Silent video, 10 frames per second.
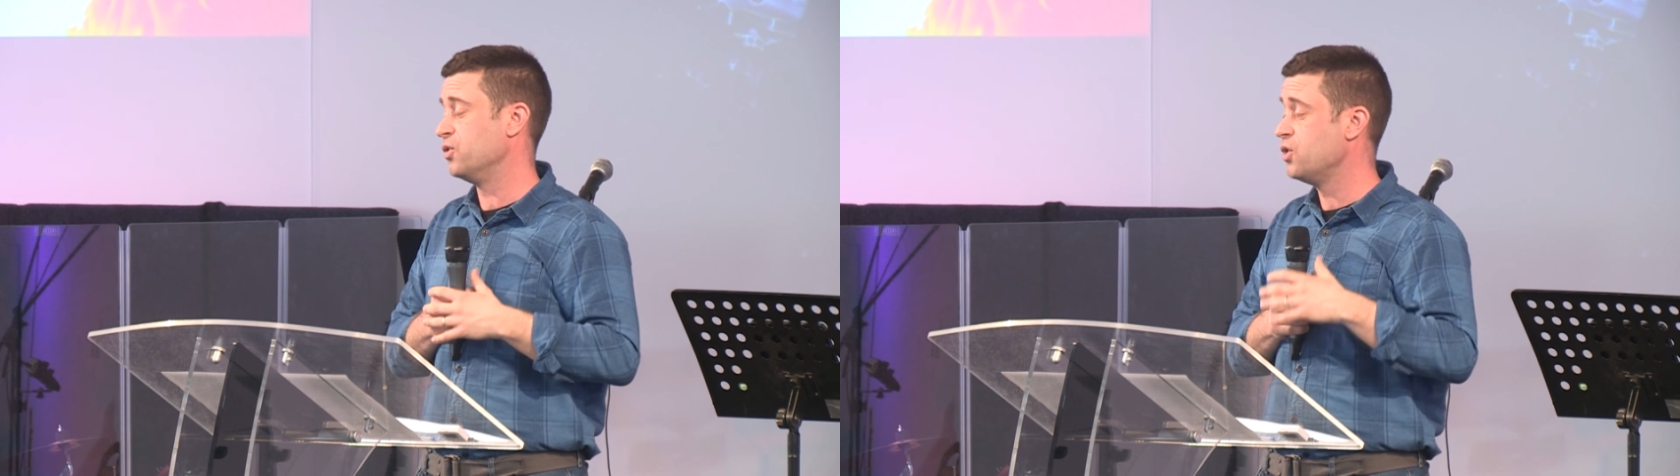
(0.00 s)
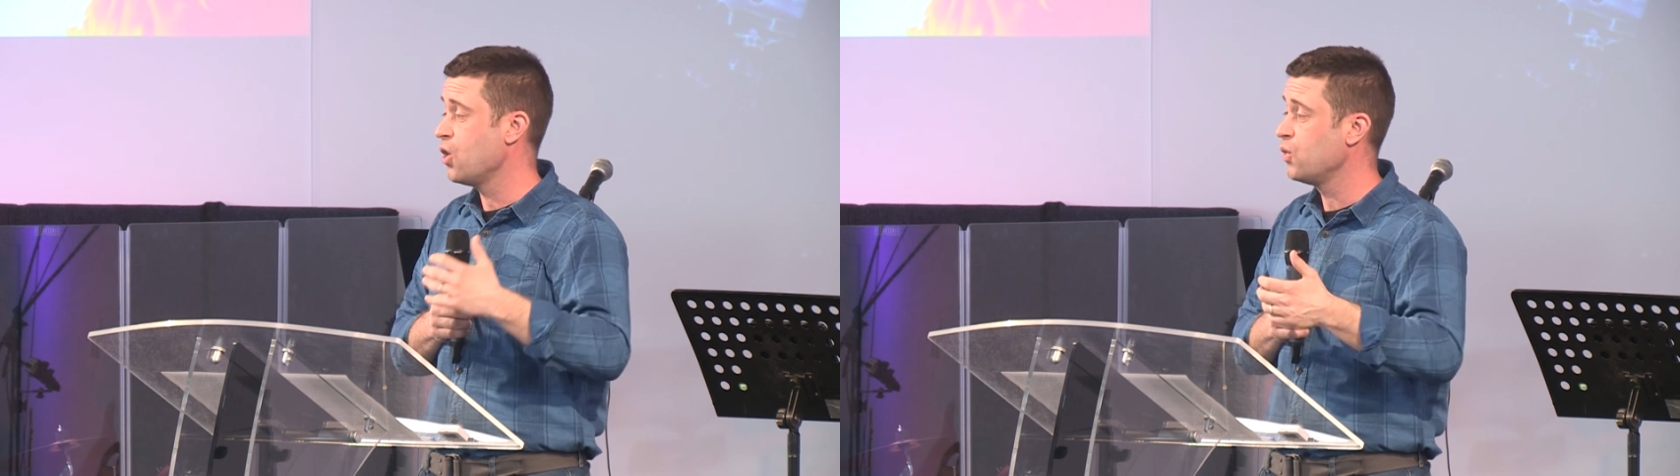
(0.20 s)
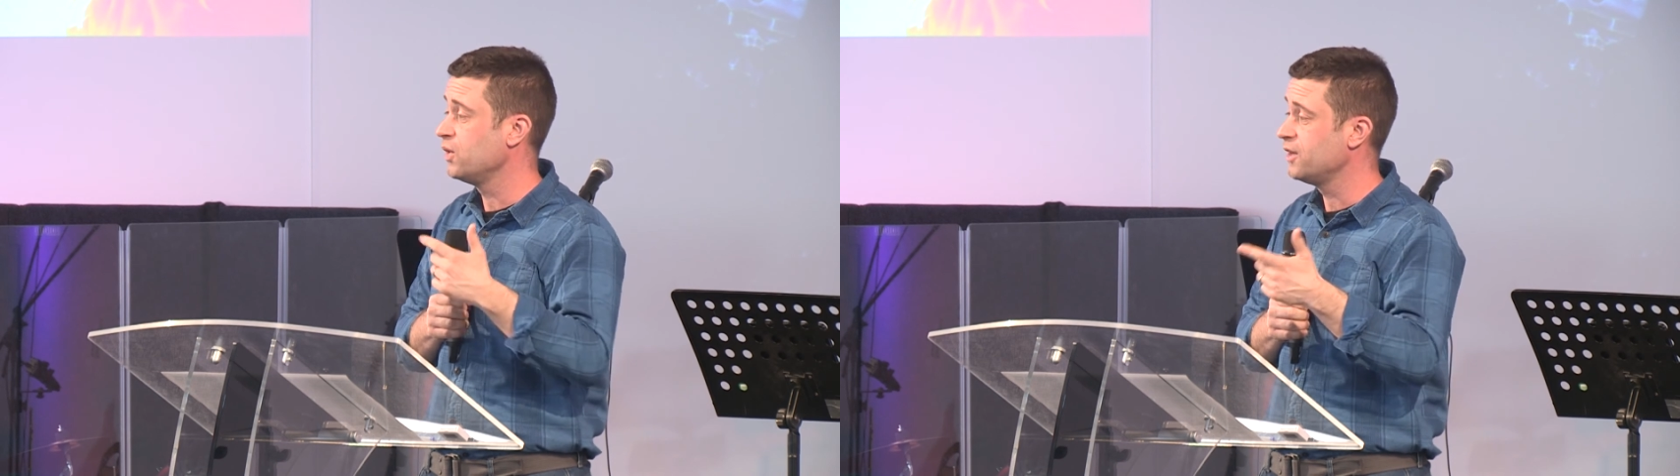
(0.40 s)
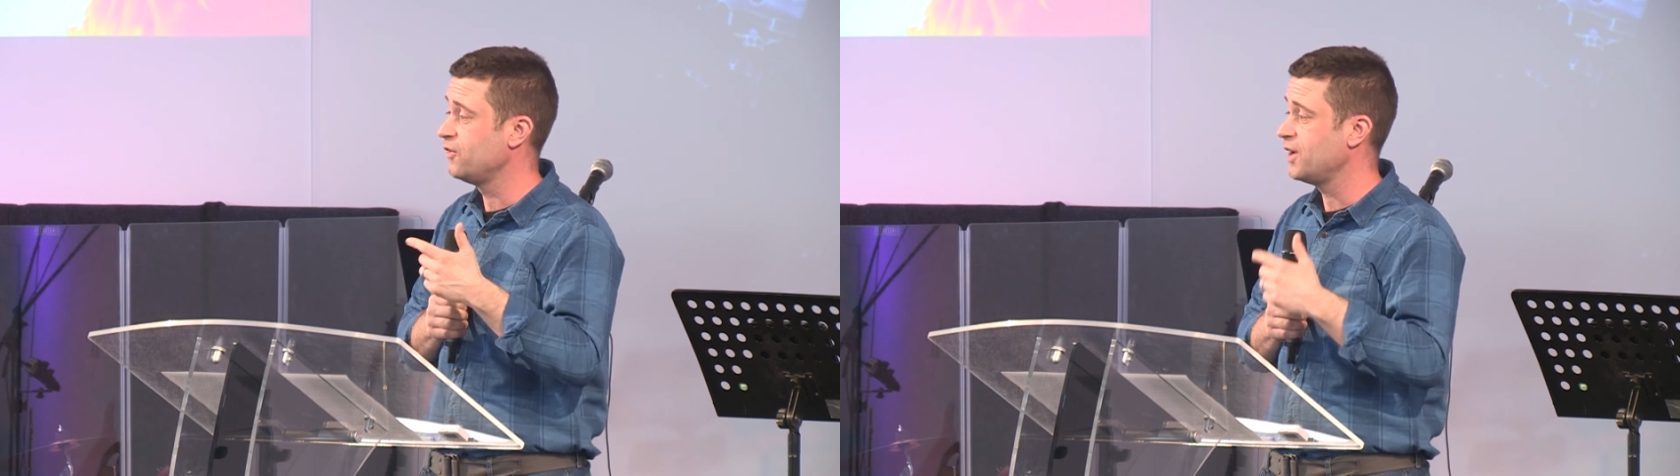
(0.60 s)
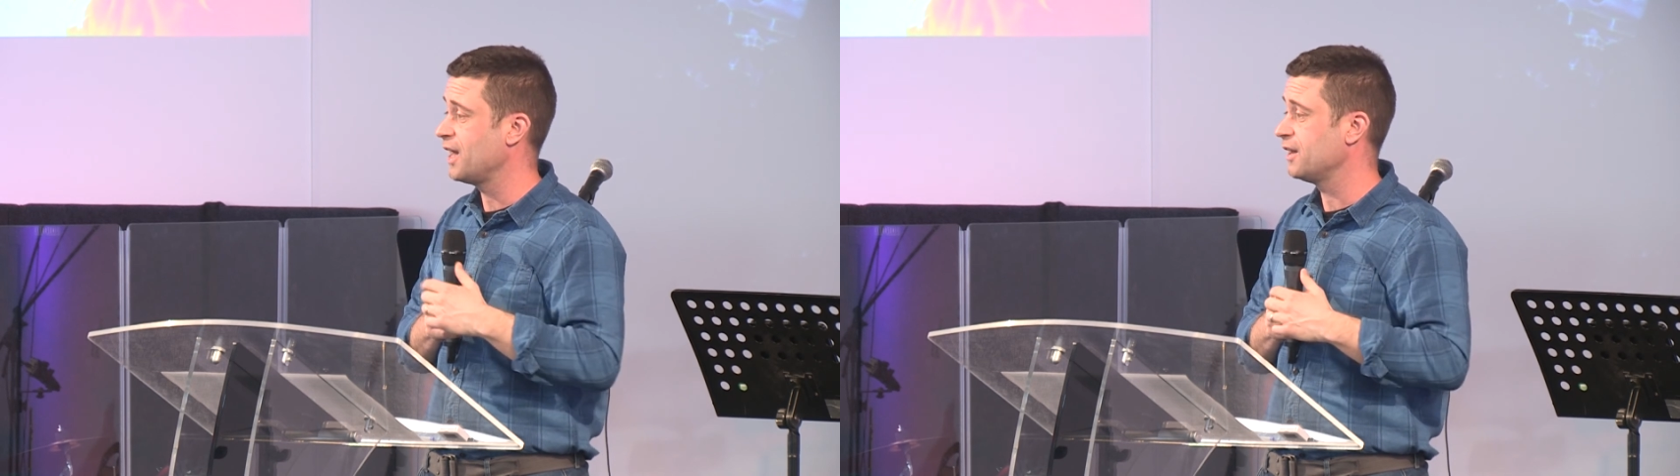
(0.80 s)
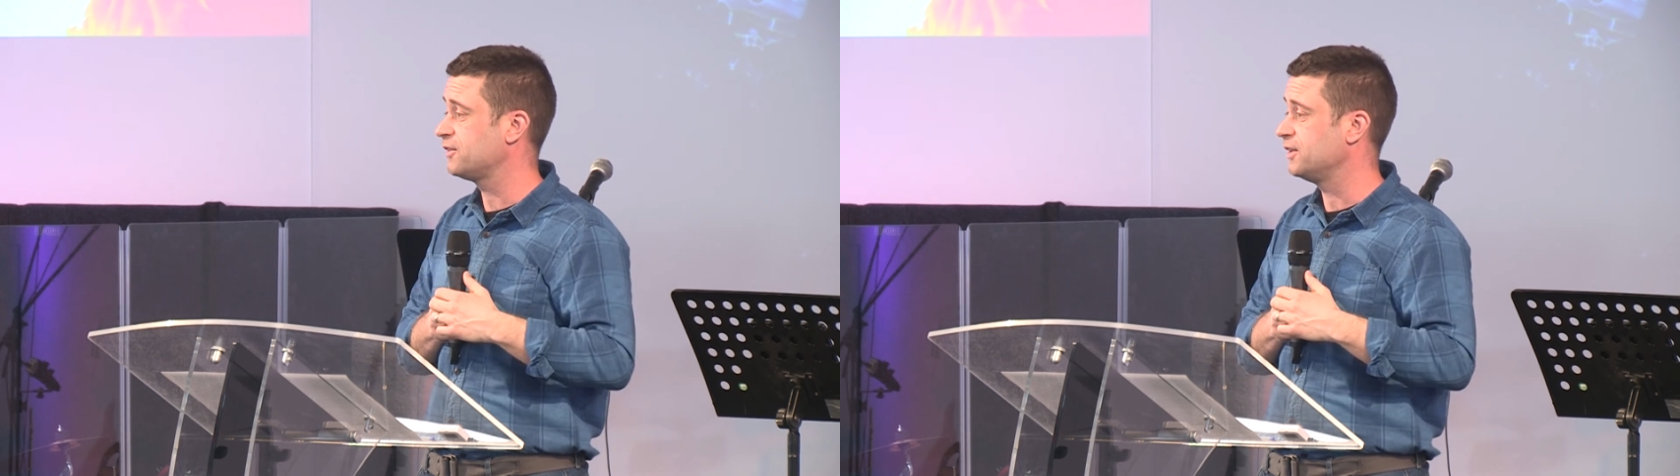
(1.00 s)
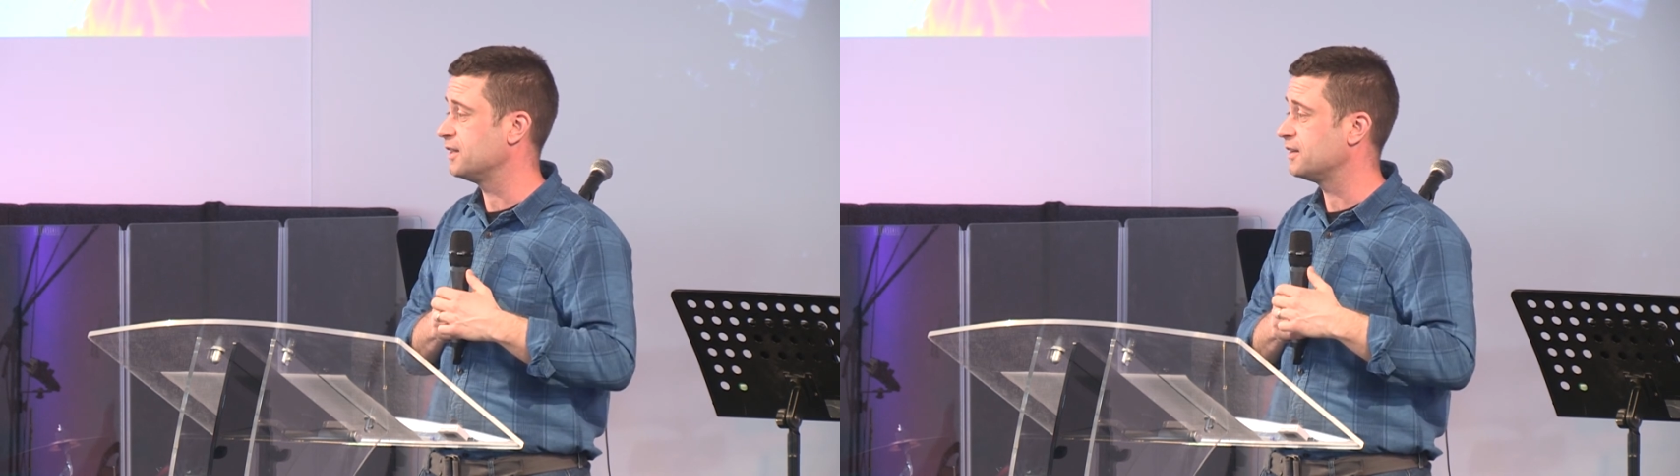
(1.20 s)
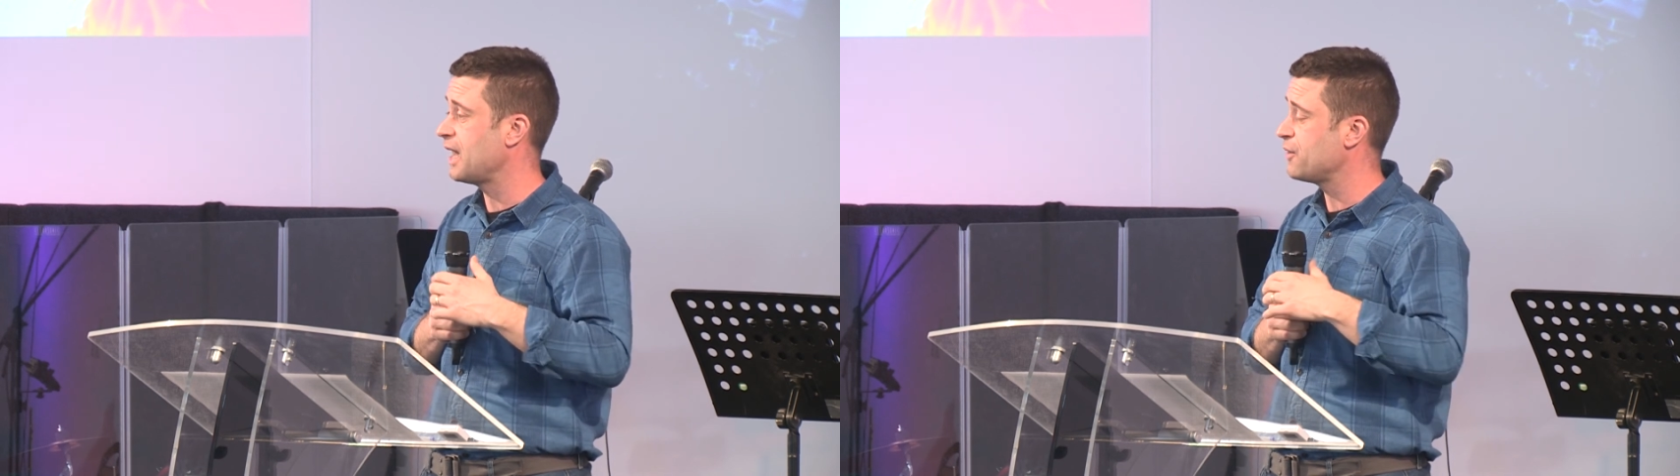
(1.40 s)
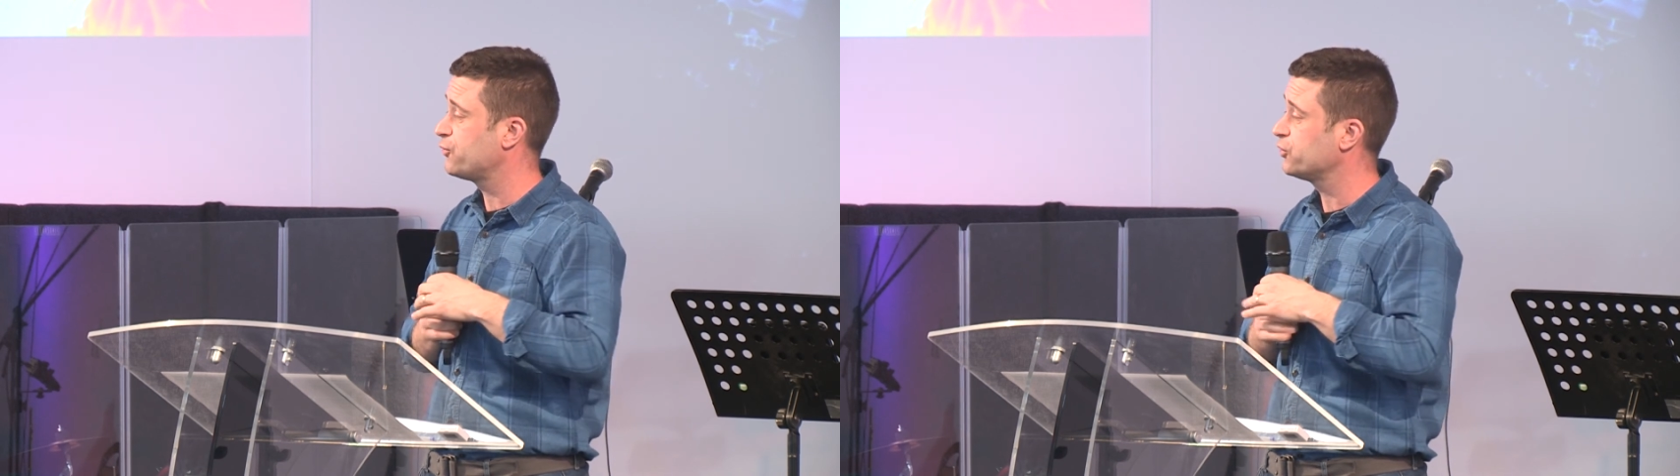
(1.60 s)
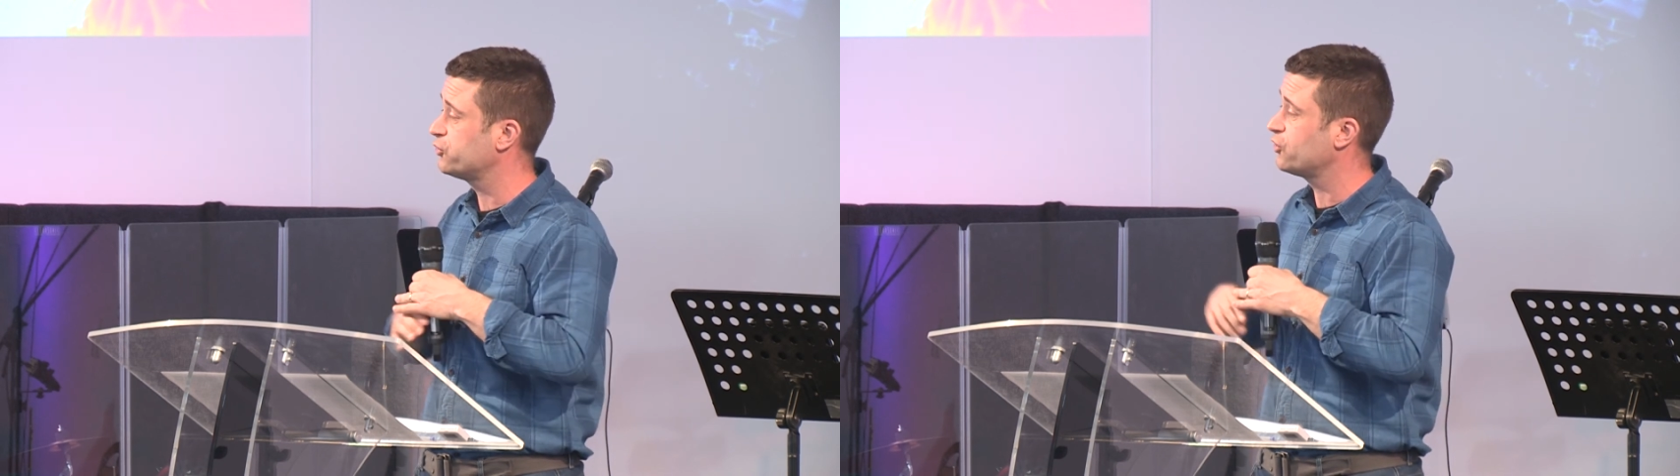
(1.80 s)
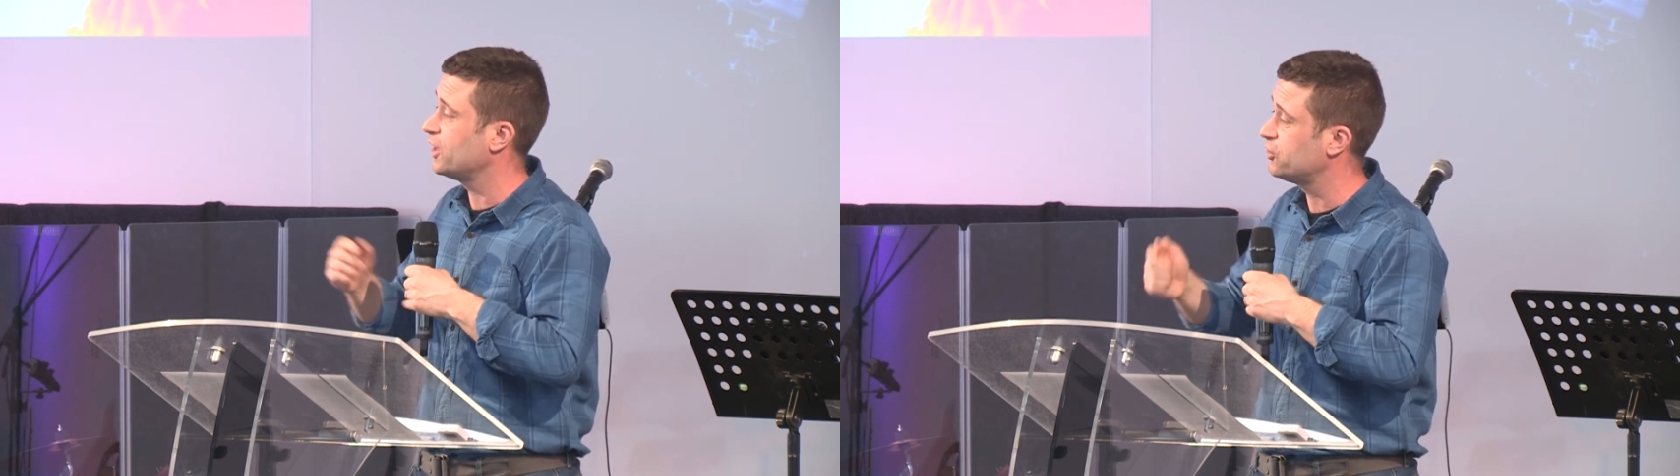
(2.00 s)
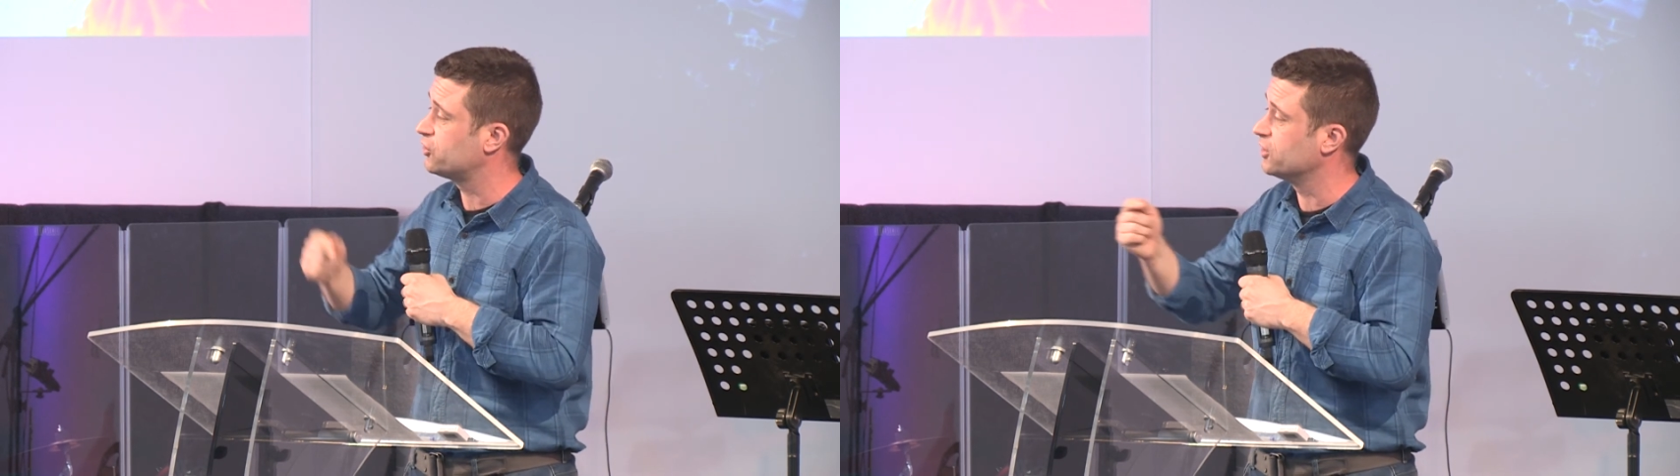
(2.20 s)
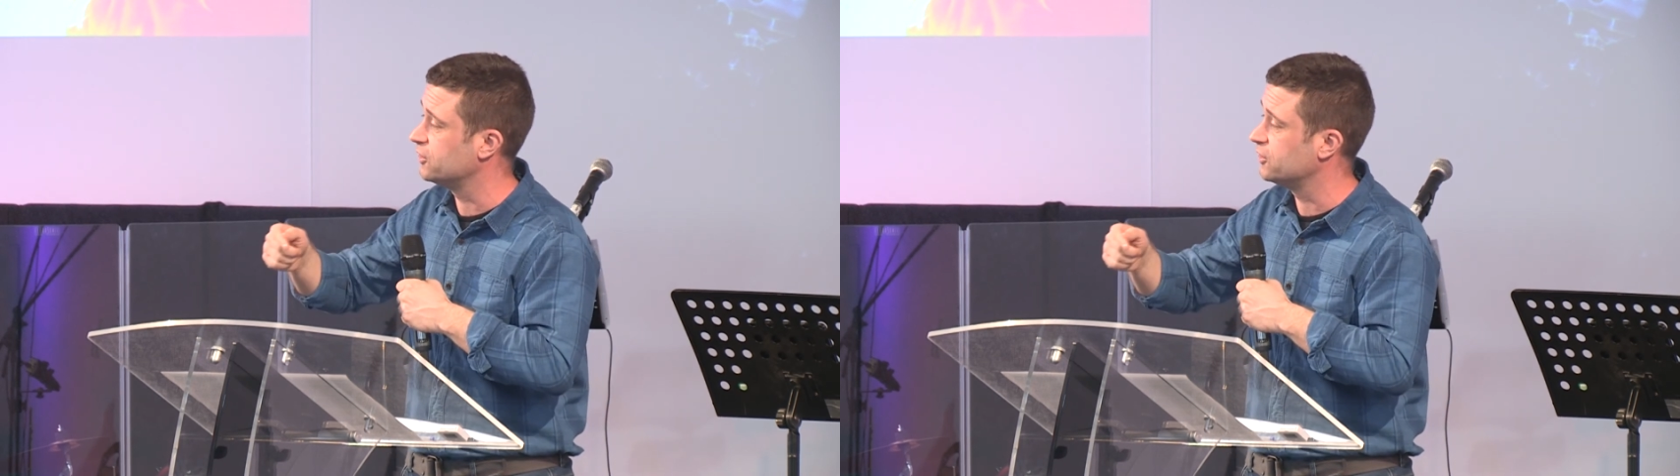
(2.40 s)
know in the reality that that frustration